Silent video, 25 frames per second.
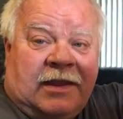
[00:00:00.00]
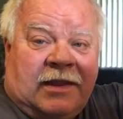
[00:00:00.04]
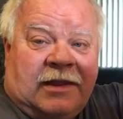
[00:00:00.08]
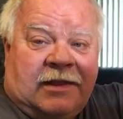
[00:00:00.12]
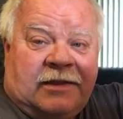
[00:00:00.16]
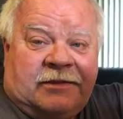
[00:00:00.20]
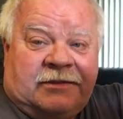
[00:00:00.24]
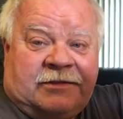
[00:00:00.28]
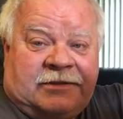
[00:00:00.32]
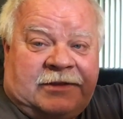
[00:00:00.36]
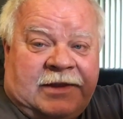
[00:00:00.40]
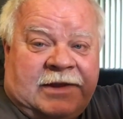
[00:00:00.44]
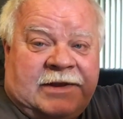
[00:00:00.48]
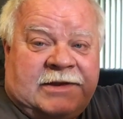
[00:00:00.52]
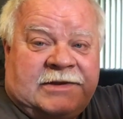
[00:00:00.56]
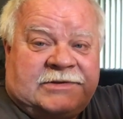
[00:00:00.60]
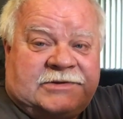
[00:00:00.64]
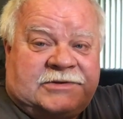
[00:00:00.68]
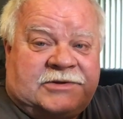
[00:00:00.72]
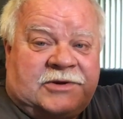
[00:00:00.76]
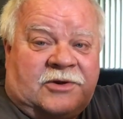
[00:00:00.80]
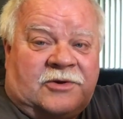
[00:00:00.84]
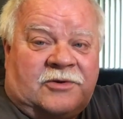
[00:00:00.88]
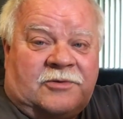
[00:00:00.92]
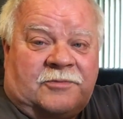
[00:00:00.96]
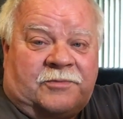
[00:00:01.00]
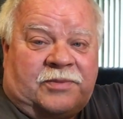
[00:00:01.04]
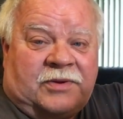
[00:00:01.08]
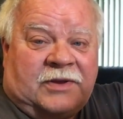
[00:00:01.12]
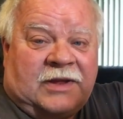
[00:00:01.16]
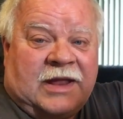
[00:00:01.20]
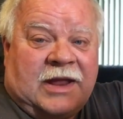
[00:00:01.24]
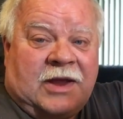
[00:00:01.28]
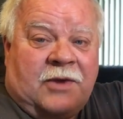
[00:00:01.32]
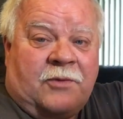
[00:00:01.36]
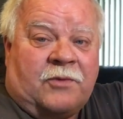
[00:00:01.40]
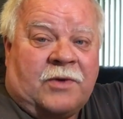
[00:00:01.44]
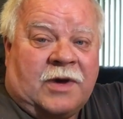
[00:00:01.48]
these don't
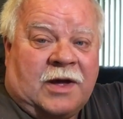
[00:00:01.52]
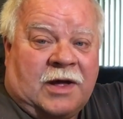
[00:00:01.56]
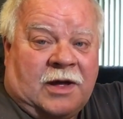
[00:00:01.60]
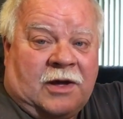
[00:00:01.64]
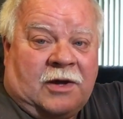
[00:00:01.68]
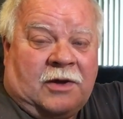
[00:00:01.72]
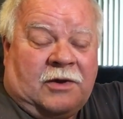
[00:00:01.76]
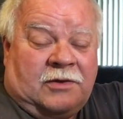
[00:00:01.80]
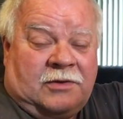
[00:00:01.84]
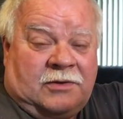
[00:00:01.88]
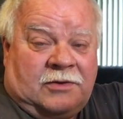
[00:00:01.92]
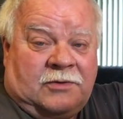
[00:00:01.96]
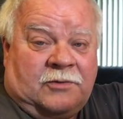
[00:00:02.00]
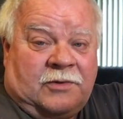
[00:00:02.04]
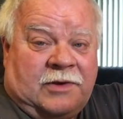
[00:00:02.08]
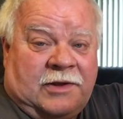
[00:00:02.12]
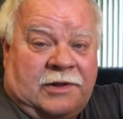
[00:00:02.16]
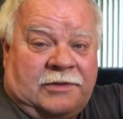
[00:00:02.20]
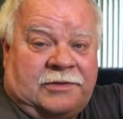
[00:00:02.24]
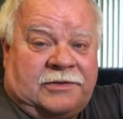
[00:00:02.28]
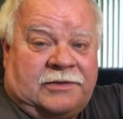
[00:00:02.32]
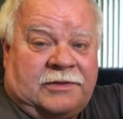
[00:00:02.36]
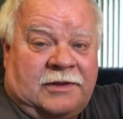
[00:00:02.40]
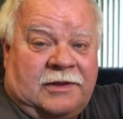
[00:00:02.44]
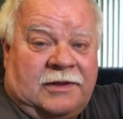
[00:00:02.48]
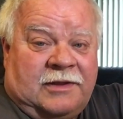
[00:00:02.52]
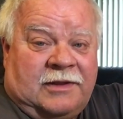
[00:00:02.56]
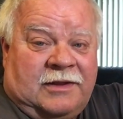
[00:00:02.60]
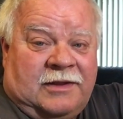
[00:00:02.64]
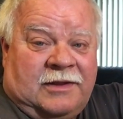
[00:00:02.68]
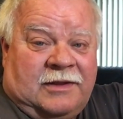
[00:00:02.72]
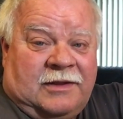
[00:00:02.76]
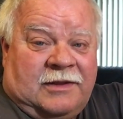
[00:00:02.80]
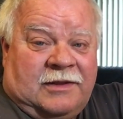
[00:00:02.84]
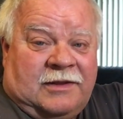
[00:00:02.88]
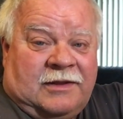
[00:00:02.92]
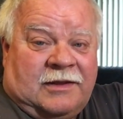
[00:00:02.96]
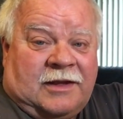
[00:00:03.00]
play well with
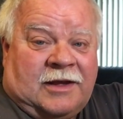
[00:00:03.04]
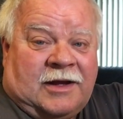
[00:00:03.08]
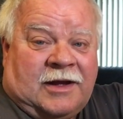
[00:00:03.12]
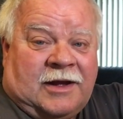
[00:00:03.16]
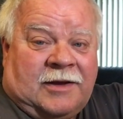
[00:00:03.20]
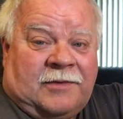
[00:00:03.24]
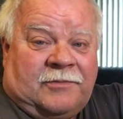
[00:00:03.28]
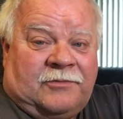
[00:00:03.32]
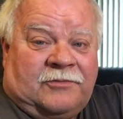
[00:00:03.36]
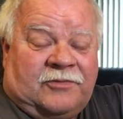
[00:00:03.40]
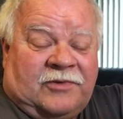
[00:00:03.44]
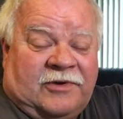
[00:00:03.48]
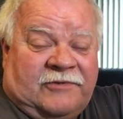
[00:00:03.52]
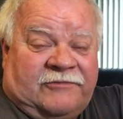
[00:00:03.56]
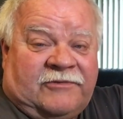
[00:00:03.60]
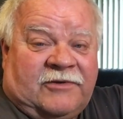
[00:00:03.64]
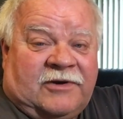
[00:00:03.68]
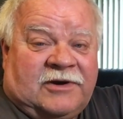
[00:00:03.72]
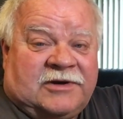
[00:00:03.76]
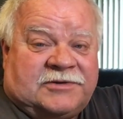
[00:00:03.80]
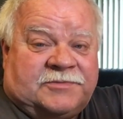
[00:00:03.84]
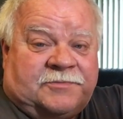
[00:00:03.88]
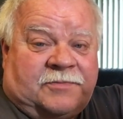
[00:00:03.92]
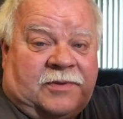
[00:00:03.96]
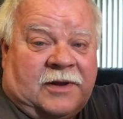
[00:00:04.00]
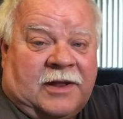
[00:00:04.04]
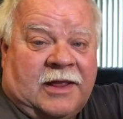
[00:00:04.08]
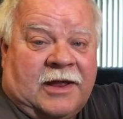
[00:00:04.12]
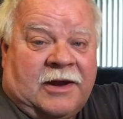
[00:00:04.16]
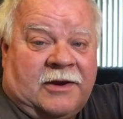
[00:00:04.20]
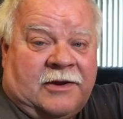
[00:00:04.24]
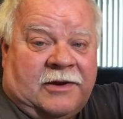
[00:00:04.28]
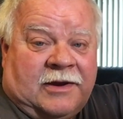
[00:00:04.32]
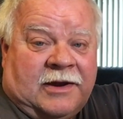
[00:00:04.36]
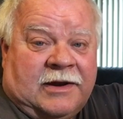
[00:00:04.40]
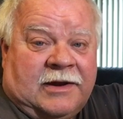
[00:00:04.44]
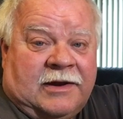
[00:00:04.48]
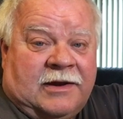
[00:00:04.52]
reverse
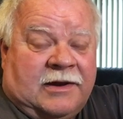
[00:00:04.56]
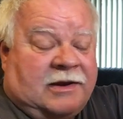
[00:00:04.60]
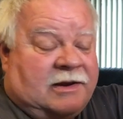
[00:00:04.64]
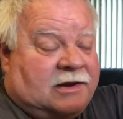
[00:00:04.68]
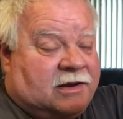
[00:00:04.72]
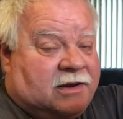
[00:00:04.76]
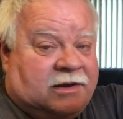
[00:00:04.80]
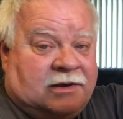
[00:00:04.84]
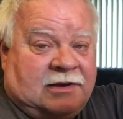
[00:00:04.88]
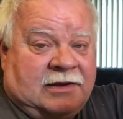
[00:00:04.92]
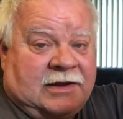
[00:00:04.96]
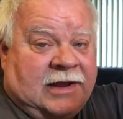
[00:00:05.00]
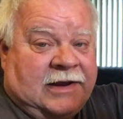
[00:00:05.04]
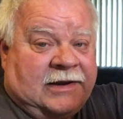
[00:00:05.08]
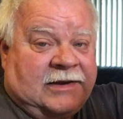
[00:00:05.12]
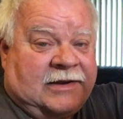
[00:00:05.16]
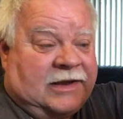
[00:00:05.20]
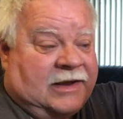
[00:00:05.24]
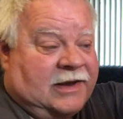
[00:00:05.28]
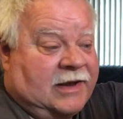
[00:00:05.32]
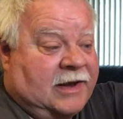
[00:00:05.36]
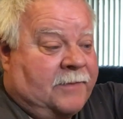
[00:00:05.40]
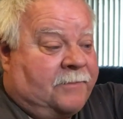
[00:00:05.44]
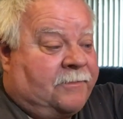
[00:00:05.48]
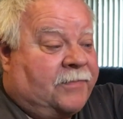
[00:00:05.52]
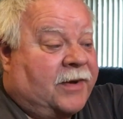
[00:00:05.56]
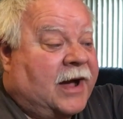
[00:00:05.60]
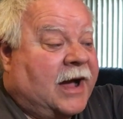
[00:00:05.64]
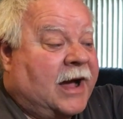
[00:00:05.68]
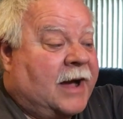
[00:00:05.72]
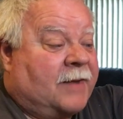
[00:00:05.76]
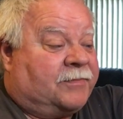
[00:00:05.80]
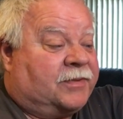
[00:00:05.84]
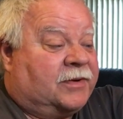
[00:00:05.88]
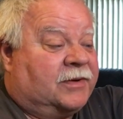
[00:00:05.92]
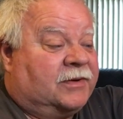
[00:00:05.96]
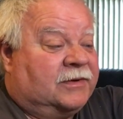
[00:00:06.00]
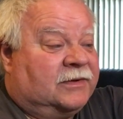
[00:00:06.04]
polarity. They
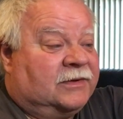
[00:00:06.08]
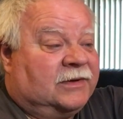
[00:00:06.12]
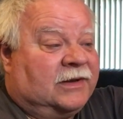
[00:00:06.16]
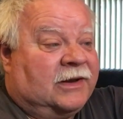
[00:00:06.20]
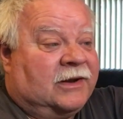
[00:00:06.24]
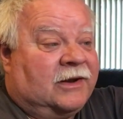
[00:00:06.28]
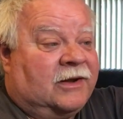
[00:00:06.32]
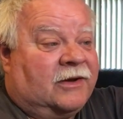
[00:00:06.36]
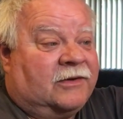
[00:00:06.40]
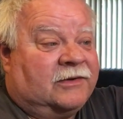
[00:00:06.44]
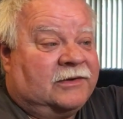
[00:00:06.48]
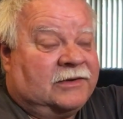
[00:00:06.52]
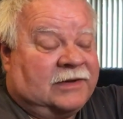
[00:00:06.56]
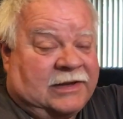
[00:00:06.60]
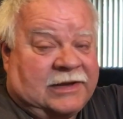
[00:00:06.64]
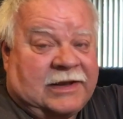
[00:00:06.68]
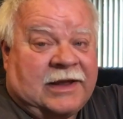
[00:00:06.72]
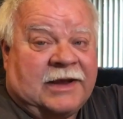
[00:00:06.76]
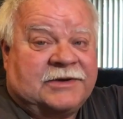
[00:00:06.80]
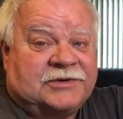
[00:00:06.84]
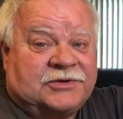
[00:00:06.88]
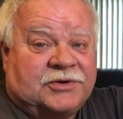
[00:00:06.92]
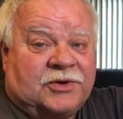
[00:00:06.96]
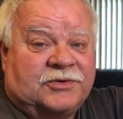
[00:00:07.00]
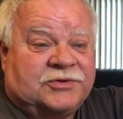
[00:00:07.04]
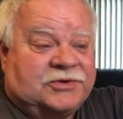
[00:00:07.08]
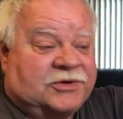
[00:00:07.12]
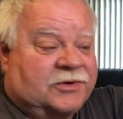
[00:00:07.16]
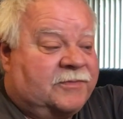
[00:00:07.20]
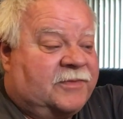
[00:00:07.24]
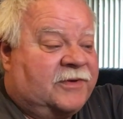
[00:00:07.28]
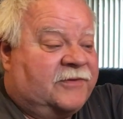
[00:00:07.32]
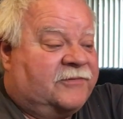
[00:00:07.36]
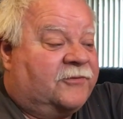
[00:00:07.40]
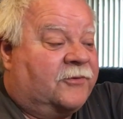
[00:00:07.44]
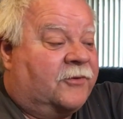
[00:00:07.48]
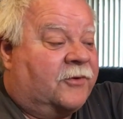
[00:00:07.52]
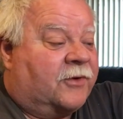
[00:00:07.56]
pop, you know, like I showed you
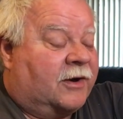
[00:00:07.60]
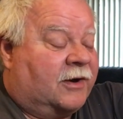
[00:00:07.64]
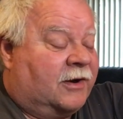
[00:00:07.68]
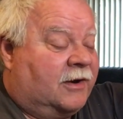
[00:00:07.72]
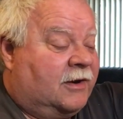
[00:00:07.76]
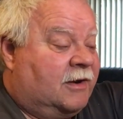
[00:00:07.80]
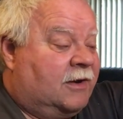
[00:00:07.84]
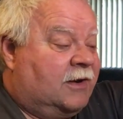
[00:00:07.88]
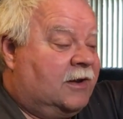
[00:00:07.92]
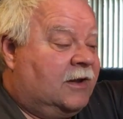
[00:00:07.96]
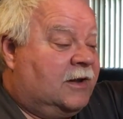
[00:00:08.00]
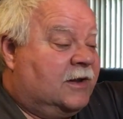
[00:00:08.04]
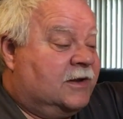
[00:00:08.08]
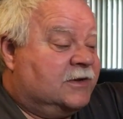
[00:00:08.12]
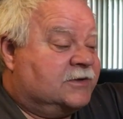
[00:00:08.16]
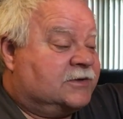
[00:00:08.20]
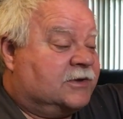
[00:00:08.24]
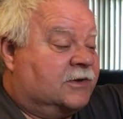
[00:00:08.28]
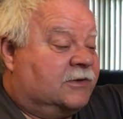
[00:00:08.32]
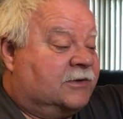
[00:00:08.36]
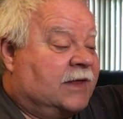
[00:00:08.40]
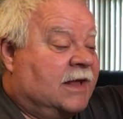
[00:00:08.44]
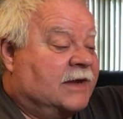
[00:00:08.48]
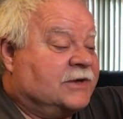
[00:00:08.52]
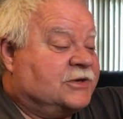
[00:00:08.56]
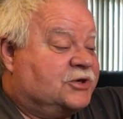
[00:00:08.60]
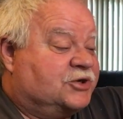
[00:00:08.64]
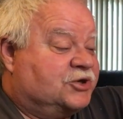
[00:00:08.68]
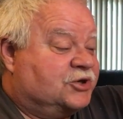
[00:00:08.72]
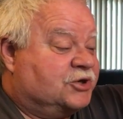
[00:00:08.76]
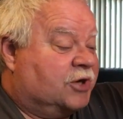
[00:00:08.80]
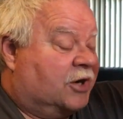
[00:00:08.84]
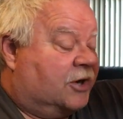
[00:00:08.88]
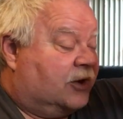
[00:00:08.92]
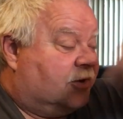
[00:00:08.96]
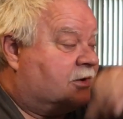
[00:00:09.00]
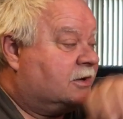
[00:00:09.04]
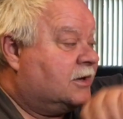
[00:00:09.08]
before. So that's
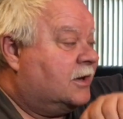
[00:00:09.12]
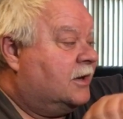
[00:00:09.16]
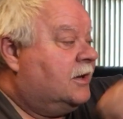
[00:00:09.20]
junk.